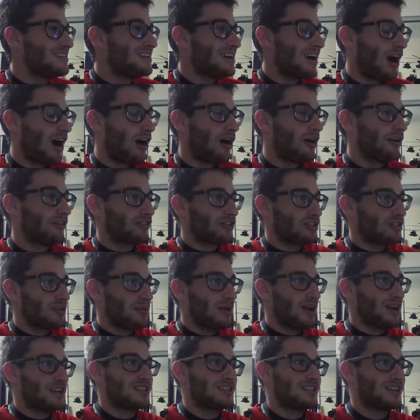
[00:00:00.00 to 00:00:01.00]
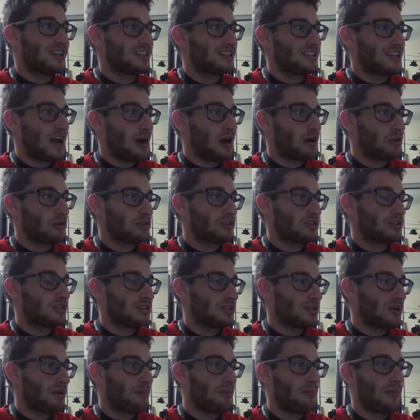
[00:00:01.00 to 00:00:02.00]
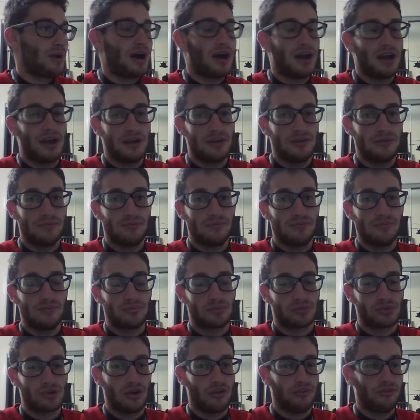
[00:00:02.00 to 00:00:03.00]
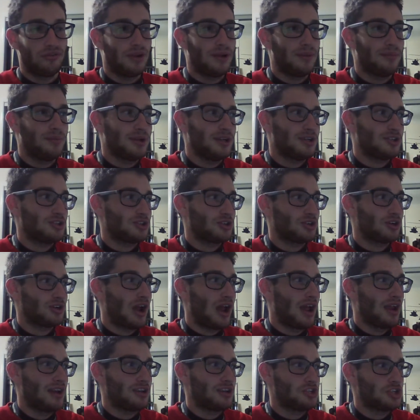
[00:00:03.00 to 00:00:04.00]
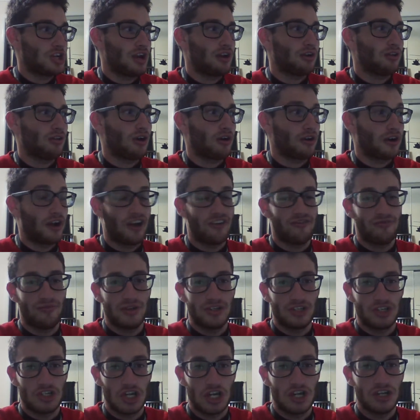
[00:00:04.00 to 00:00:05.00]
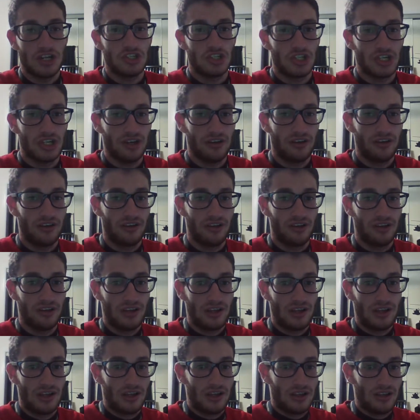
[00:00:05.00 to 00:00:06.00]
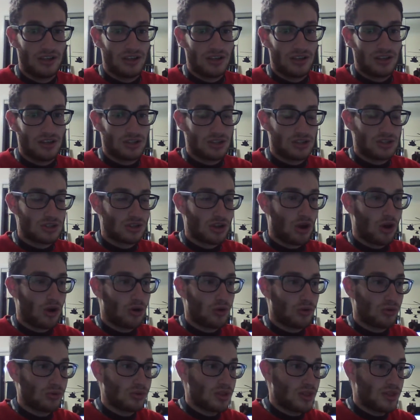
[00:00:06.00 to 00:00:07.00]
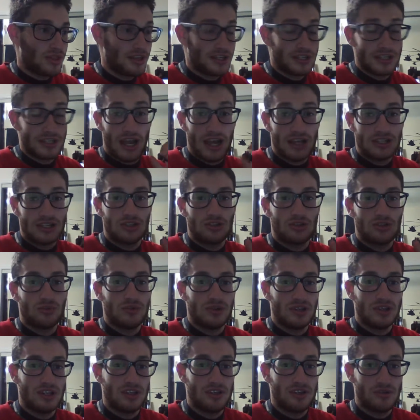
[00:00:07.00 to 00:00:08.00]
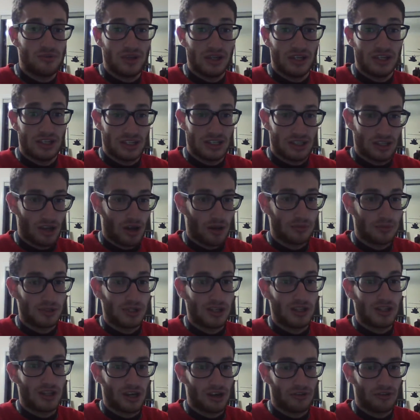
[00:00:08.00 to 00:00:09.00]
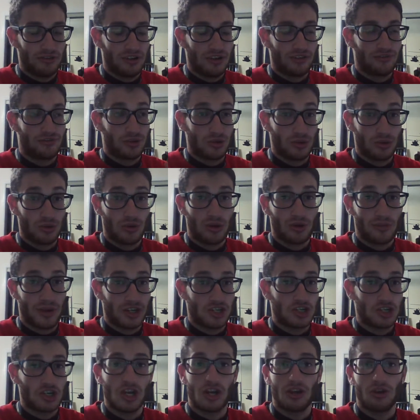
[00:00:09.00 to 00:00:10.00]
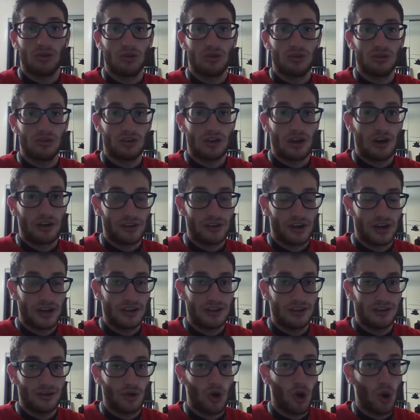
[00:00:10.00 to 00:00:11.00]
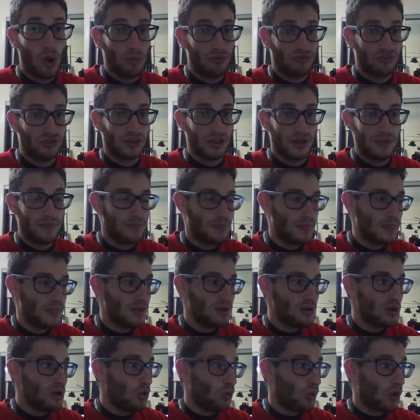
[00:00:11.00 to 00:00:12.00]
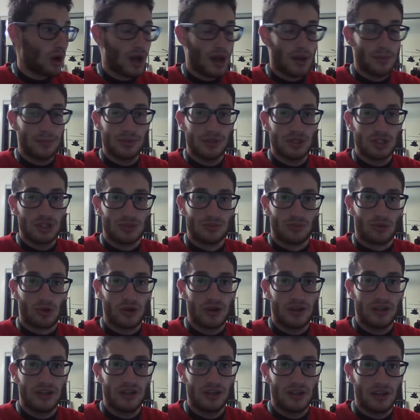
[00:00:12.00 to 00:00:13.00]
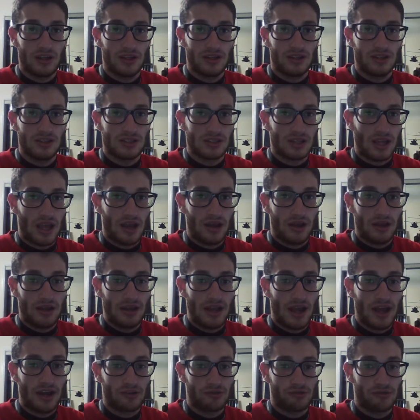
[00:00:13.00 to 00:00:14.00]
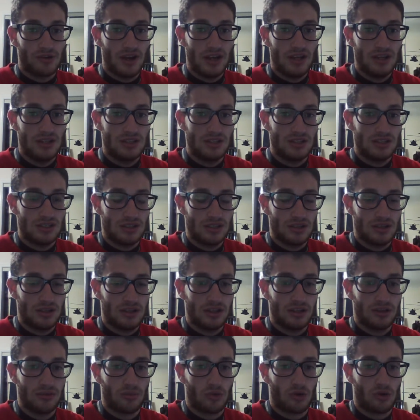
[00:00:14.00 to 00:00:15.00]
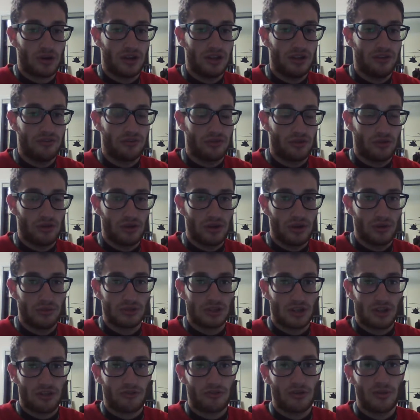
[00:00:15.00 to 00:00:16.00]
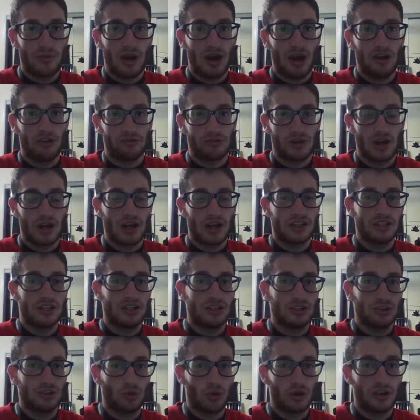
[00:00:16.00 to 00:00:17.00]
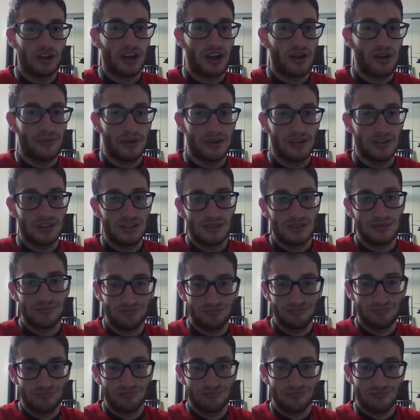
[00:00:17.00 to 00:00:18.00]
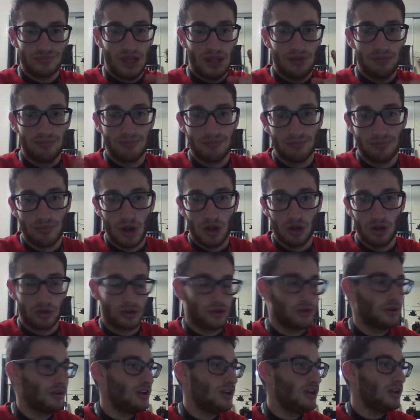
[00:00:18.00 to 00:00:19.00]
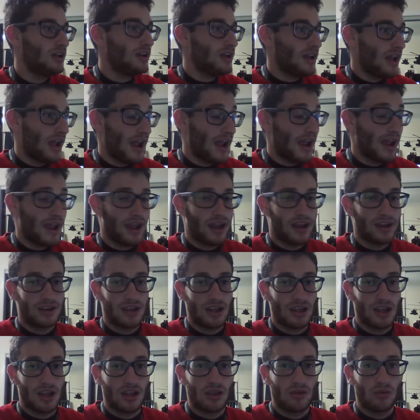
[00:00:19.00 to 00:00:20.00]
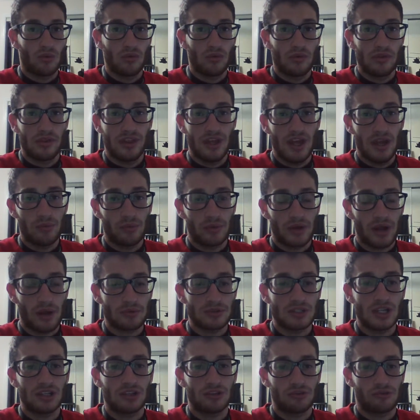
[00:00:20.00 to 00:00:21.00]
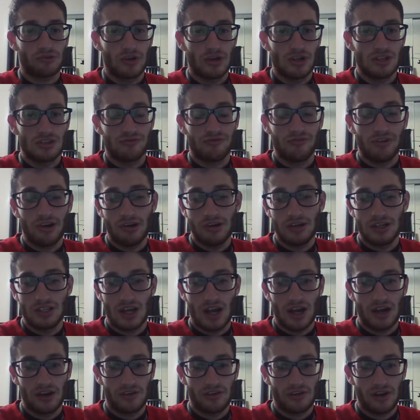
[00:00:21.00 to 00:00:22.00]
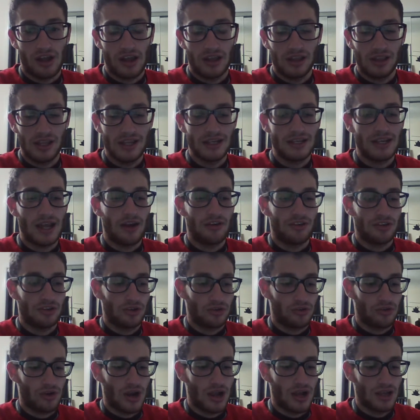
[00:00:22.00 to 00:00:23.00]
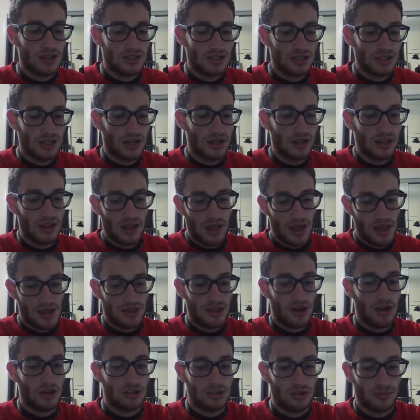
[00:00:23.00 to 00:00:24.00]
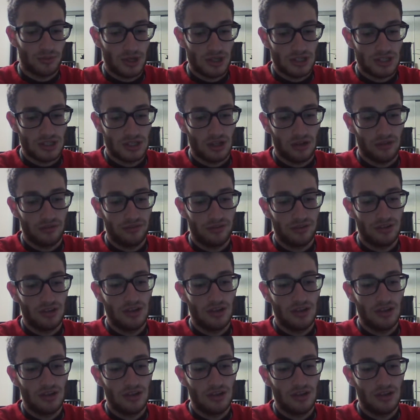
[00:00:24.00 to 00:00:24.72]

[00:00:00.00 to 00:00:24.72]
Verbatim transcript: uh, for the past six hours, my profile picture and channel art have been changing. So this has to be the biggest update that I've ever do on my channel, alright? Hopefully. What happened this morning is I had a race in the morning for, it was a three mile run I did in 29 minutes. Baller. And then when I was at the race, very tired, I laid down in the grass, and then I thought to myself,